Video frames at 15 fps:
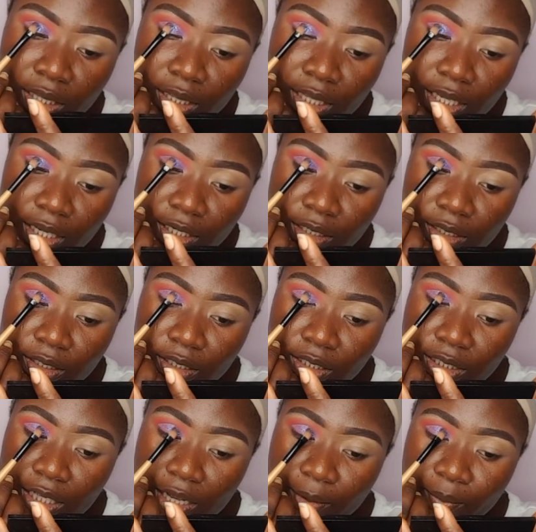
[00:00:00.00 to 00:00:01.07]
then
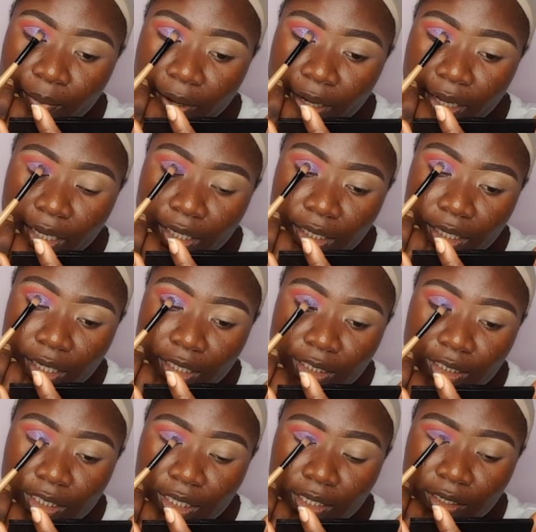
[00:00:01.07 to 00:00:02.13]
start packing that
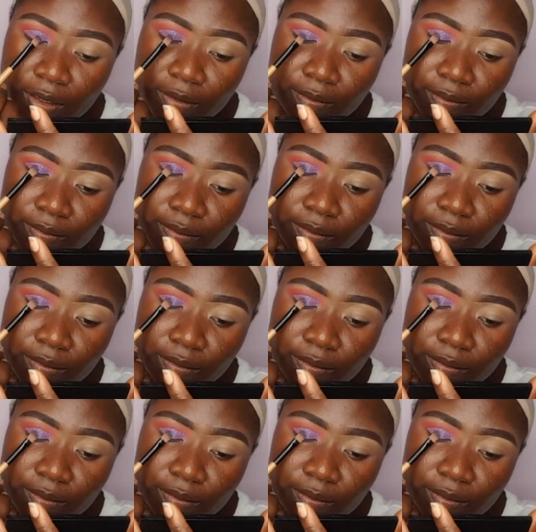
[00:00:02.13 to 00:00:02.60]
in.